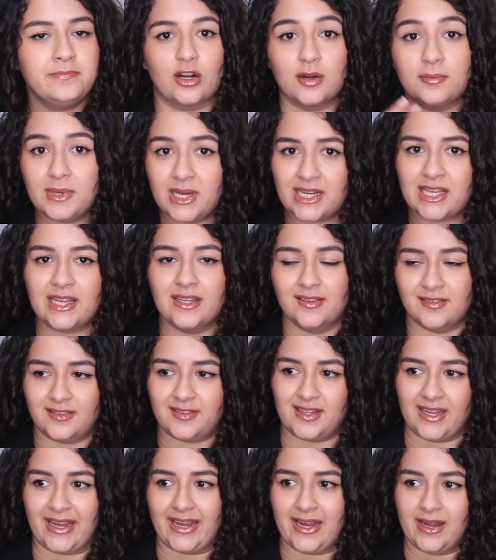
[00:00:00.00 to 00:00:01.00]
Irma can
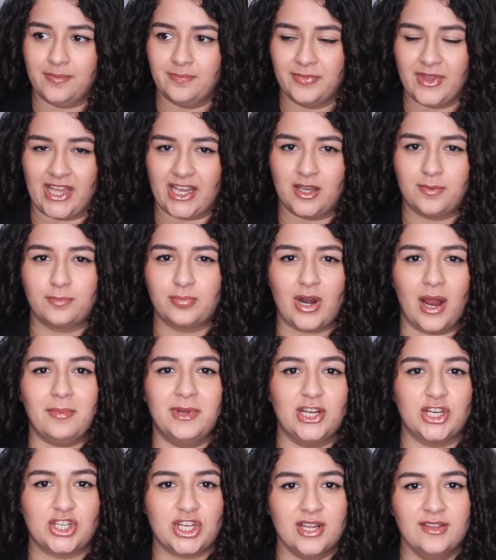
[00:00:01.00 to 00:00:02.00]
see like
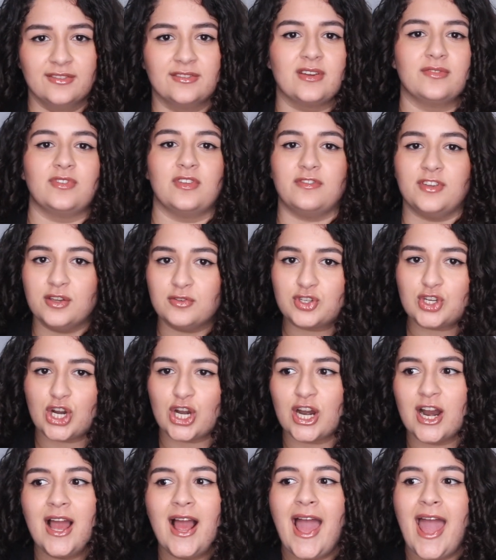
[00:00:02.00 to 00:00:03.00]
premonitions of the
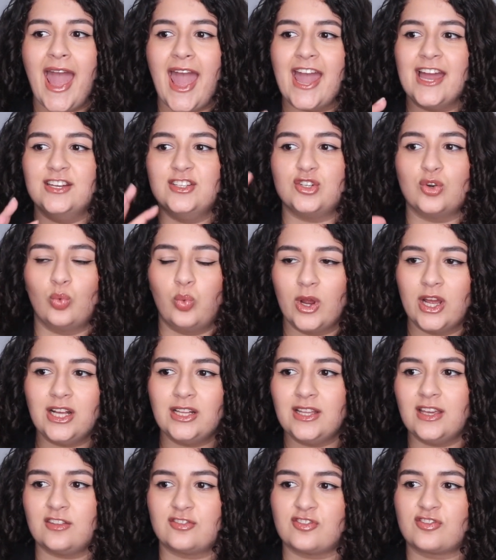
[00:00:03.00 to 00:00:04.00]
future, and
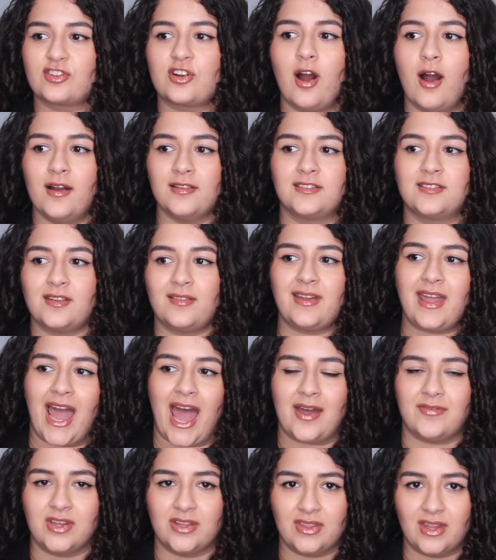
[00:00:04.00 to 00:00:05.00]
Will is just constantly
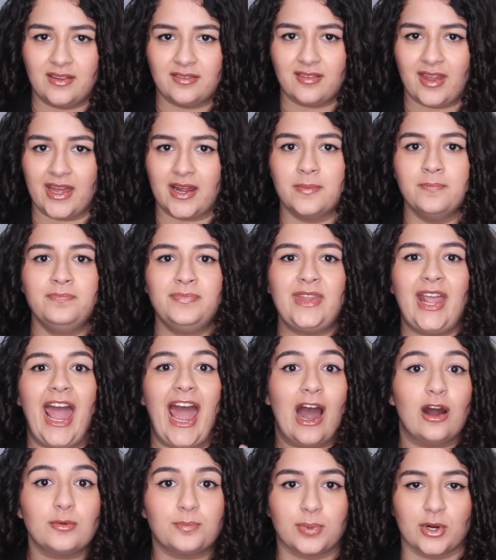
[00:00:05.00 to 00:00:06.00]
having these like
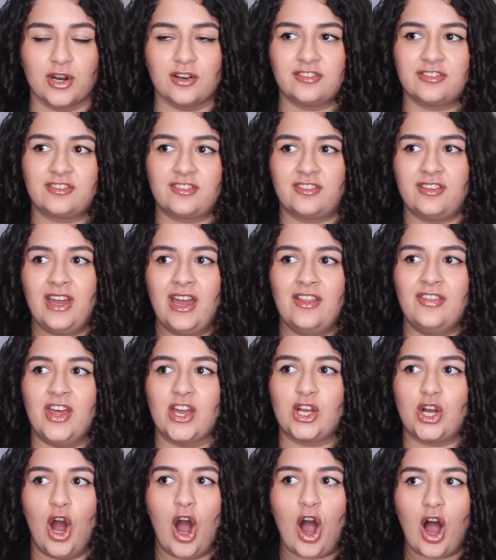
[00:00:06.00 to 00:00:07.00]
outbursts
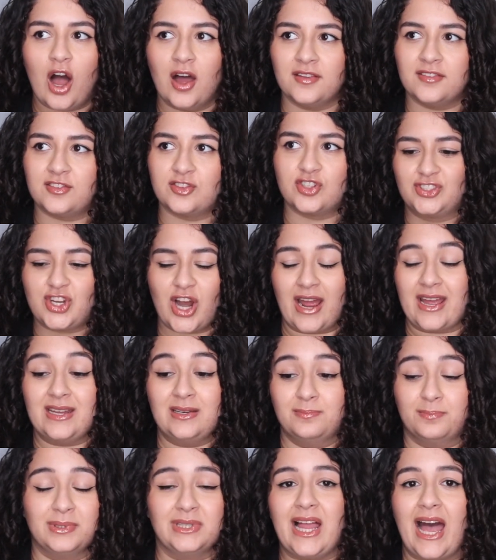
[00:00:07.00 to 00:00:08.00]
that cause
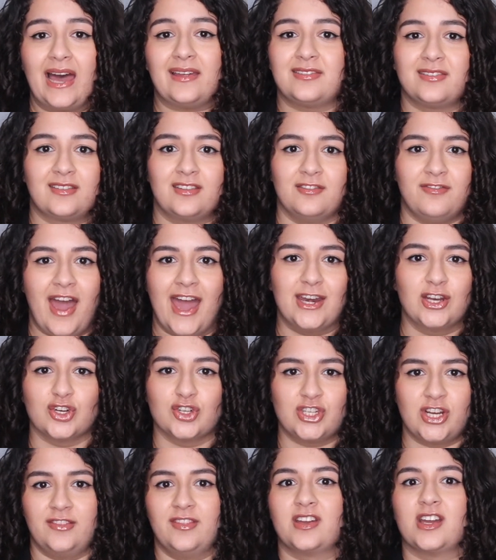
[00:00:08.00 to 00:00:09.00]
giant blasts of
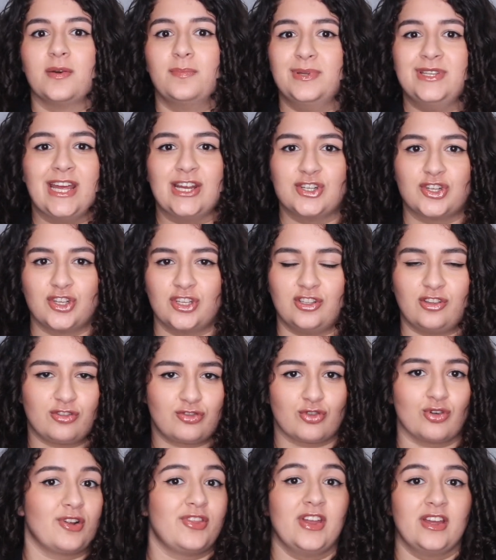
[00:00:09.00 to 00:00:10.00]
energy that could potentially
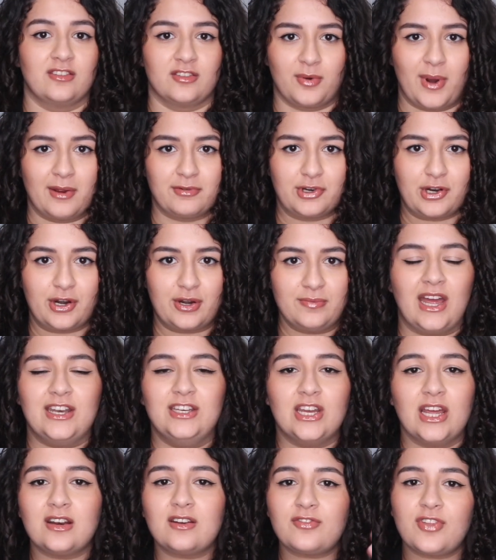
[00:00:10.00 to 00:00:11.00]
destroy things around her.
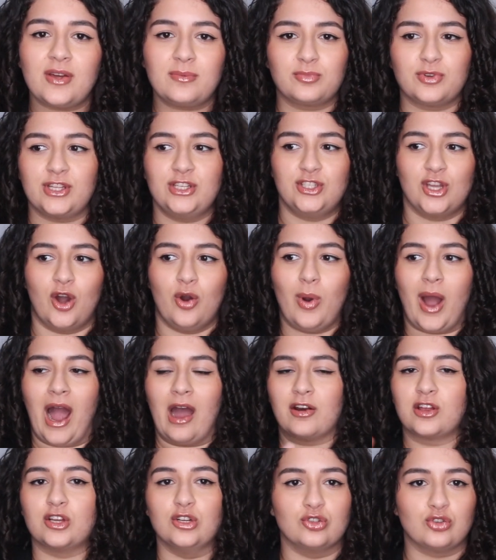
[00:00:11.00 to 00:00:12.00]
And none of them really know
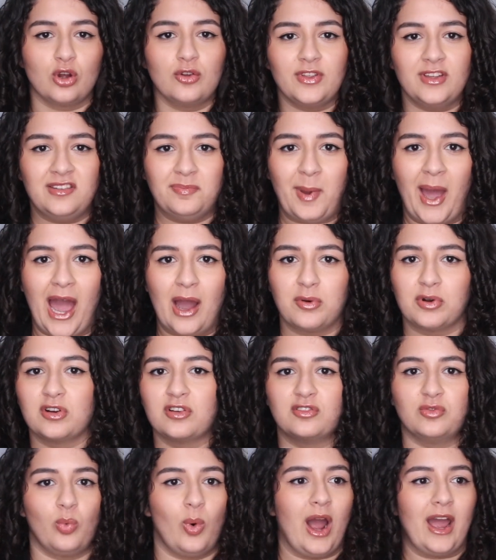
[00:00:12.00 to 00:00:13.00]
how to control these
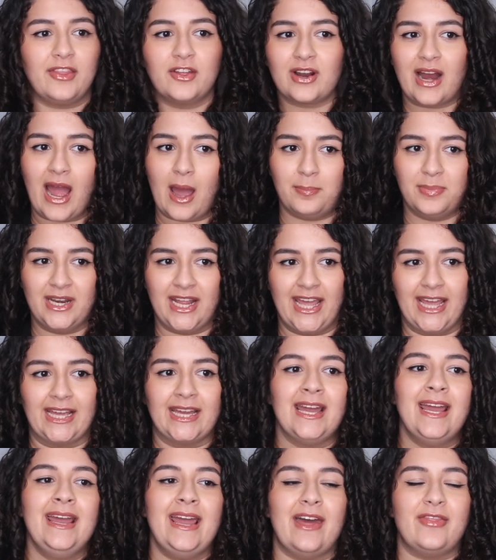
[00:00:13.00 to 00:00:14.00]
powers, why they're
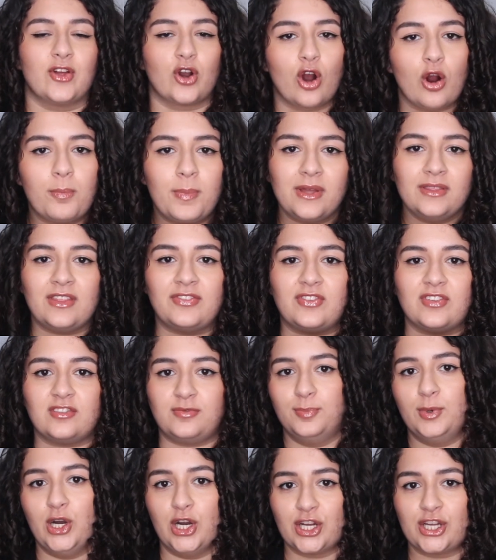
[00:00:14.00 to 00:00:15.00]
happening, and they're hoping that this
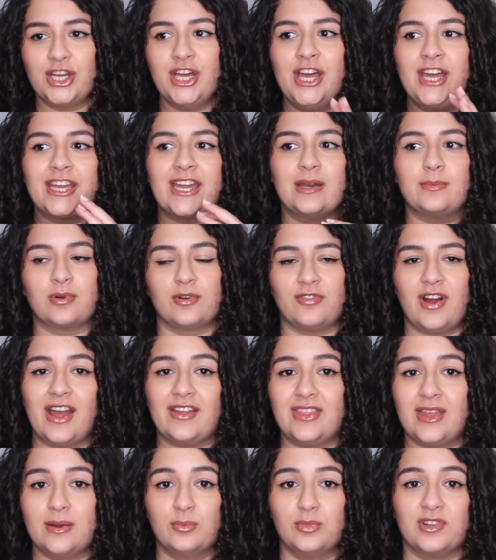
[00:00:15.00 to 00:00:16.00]
book can
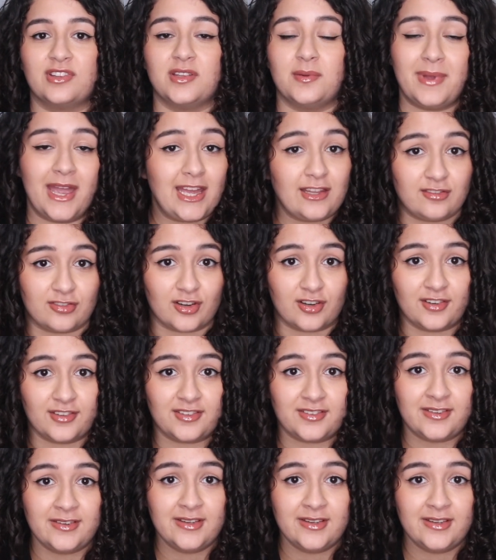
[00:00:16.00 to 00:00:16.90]
provide them with some answers.